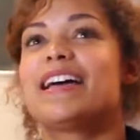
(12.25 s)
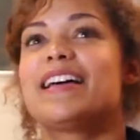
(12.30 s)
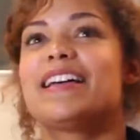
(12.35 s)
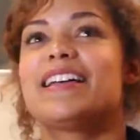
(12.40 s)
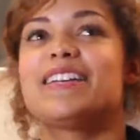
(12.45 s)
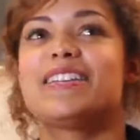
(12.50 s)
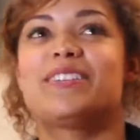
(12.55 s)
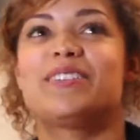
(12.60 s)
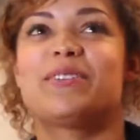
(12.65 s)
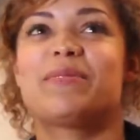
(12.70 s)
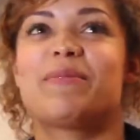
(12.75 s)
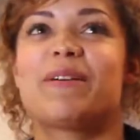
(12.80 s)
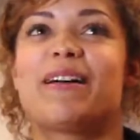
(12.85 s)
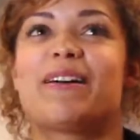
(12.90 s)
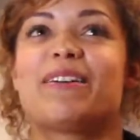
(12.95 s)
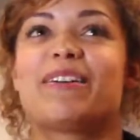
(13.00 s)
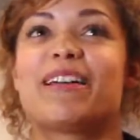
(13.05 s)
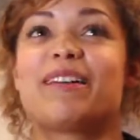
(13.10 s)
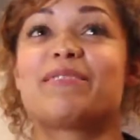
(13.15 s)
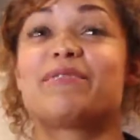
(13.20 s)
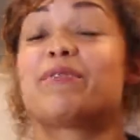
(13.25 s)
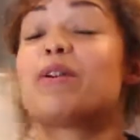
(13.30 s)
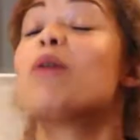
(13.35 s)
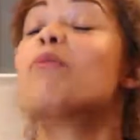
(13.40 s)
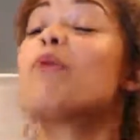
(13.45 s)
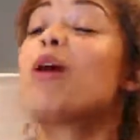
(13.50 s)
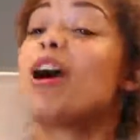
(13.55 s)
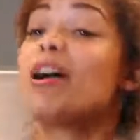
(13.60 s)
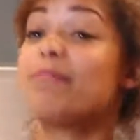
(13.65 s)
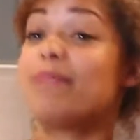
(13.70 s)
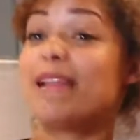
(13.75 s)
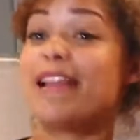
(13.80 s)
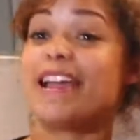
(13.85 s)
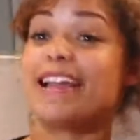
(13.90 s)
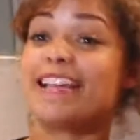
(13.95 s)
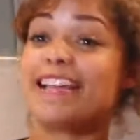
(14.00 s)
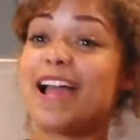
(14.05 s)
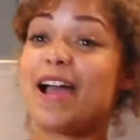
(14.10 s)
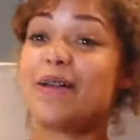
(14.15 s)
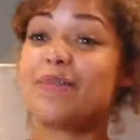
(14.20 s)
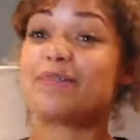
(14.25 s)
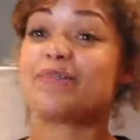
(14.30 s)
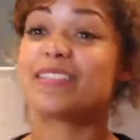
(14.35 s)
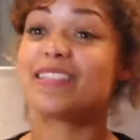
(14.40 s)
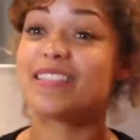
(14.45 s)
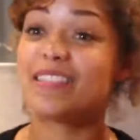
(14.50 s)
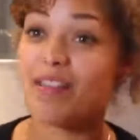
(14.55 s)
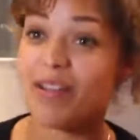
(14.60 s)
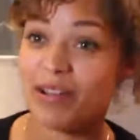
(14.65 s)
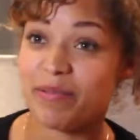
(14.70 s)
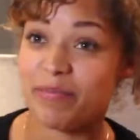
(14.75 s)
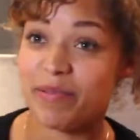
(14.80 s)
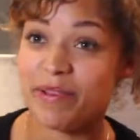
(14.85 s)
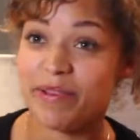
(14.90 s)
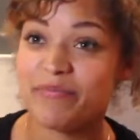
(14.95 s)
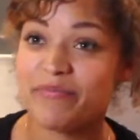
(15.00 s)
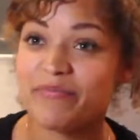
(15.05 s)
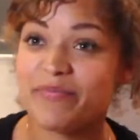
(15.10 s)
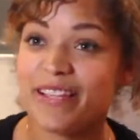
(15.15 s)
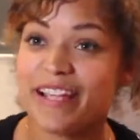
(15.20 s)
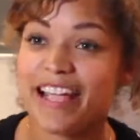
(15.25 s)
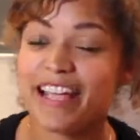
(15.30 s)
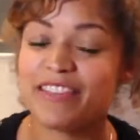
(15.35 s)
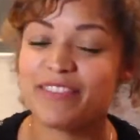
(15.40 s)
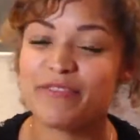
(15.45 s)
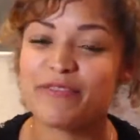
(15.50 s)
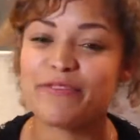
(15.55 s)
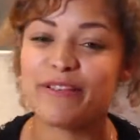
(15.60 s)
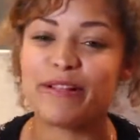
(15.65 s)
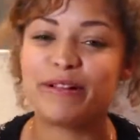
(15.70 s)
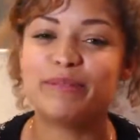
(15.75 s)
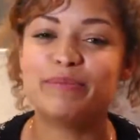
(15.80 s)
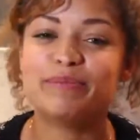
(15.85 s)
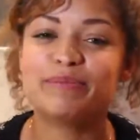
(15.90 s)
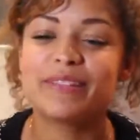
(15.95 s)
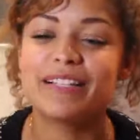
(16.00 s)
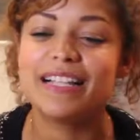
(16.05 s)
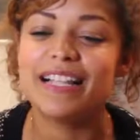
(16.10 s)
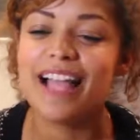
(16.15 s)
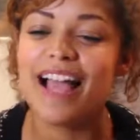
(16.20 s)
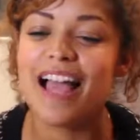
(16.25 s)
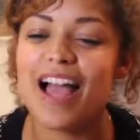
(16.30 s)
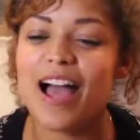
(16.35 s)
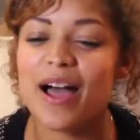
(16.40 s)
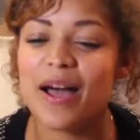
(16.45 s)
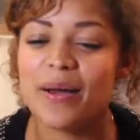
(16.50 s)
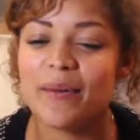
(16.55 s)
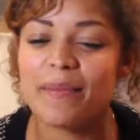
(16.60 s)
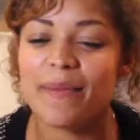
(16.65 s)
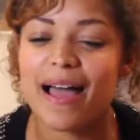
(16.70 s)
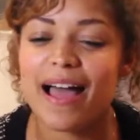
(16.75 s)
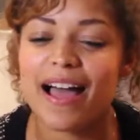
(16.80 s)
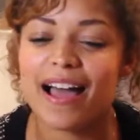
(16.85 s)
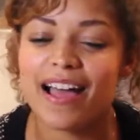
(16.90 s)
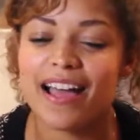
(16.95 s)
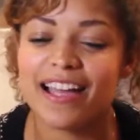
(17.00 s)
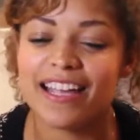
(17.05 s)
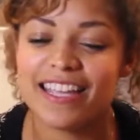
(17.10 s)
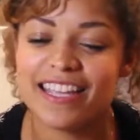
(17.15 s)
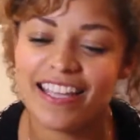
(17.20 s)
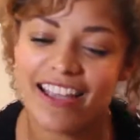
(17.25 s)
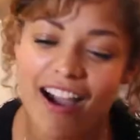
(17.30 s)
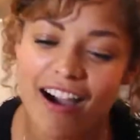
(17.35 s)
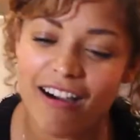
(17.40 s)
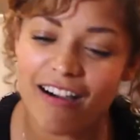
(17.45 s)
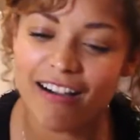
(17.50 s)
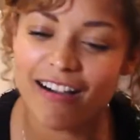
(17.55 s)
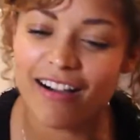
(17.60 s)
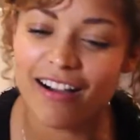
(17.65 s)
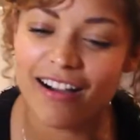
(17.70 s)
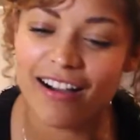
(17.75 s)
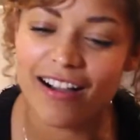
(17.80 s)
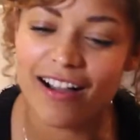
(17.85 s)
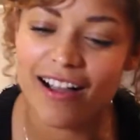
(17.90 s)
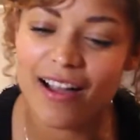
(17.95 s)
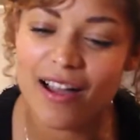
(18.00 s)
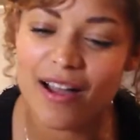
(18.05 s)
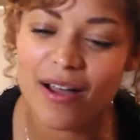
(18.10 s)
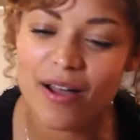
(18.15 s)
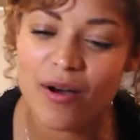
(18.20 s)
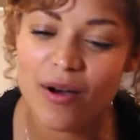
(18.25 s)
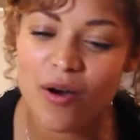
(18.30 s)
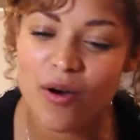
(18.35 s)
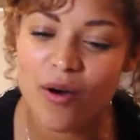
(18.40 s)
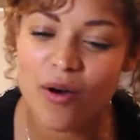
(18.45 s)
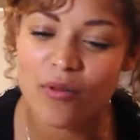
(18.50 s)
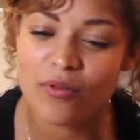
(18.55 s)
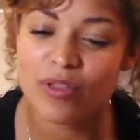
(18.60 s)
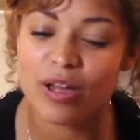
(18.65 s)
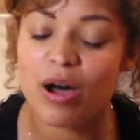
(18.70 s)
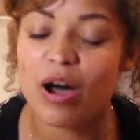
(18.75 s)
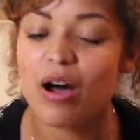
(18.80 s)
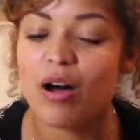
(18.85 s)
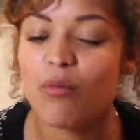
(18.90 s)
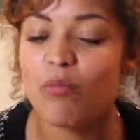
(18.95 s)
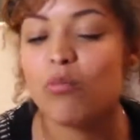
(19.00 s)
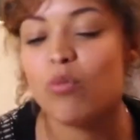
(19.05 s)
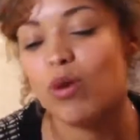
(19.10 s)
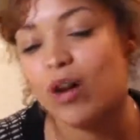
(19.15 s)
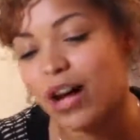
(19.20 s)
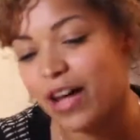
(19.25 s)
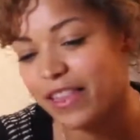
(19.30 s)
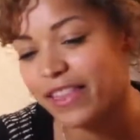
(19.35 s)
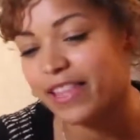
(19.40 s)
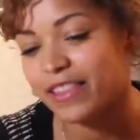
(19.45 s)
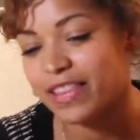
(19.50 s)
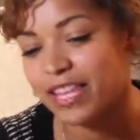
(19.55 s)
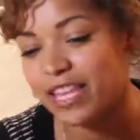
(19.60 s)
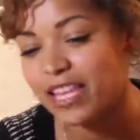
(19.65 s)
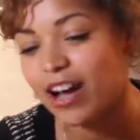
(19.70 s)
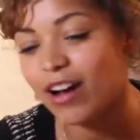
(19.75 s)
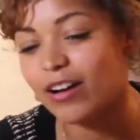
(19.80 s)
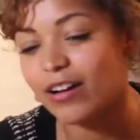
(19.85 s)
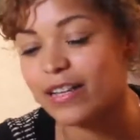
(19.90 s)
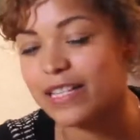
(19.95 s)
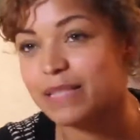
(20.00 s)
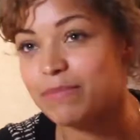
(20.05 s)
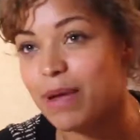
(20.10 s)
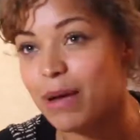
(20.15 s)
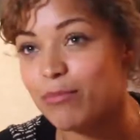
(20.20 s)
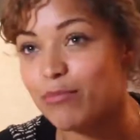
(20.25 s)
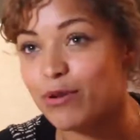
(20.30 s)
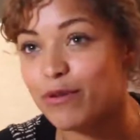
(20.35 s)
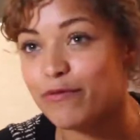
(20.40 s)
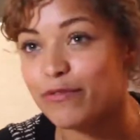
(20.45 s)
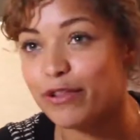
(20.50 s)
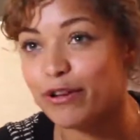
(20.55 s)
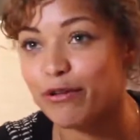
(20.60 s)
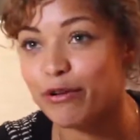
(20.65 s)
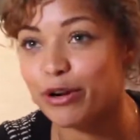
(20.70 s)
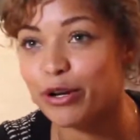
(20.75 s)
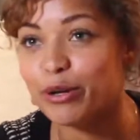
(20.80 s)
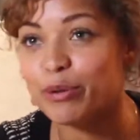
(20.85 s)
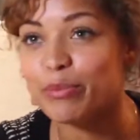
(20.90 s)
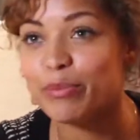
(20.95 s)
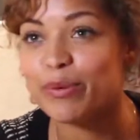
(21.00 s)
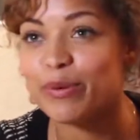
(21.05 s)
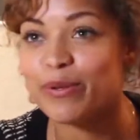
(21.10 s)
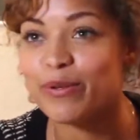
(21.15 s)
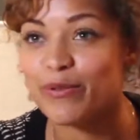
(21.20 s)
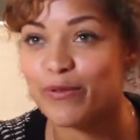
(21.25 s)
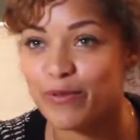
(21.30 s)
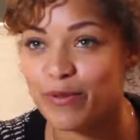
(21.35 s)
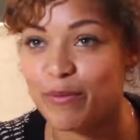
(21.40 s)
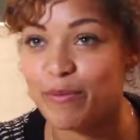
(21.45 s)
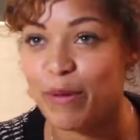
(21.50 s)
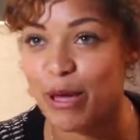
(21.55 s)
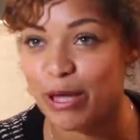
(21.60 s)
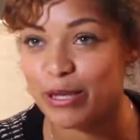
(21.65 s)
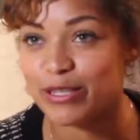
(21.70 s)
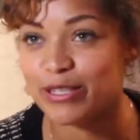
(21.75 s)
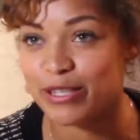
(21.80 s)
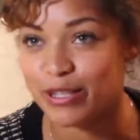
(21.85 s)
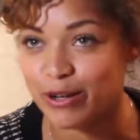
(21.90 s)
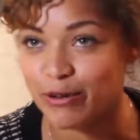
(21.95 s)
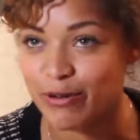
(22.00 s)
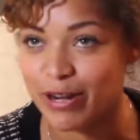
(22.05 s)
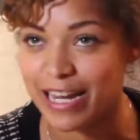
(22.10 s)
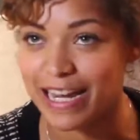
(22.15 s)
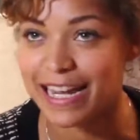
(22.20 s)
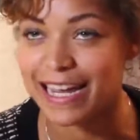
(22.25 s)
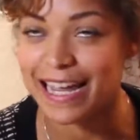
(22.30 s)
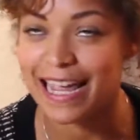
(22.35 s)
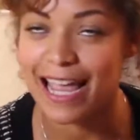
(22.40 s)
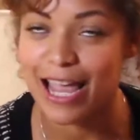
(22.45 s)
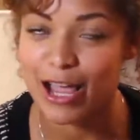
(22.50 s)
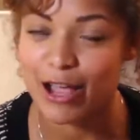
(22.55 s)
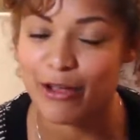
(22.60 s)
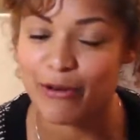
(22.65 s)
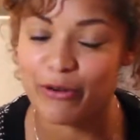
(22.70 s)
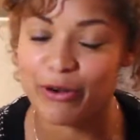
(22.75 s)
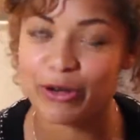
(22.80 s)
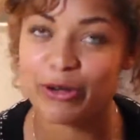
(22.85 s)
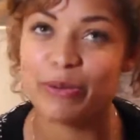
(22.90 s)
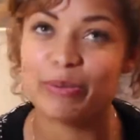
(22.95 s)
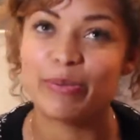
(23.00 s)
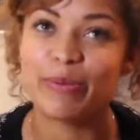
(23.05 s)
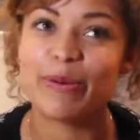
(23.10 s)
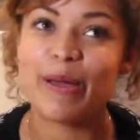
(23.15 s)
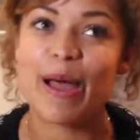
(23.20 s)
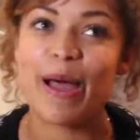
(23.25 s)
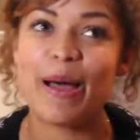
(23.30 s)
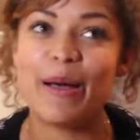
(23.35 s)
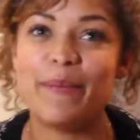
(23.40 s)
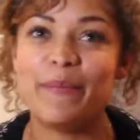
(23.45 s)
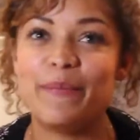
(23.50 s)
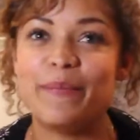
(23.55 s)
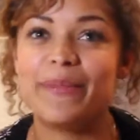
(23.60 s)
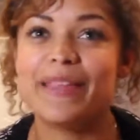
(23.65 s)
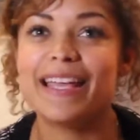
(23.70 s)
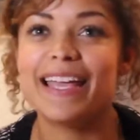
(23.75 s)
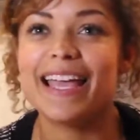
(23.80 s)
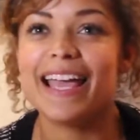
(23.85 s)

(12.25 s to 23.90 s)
History about well, I play Steinman in the film, a young, I think the youngest member of the group, of the mercenary group, and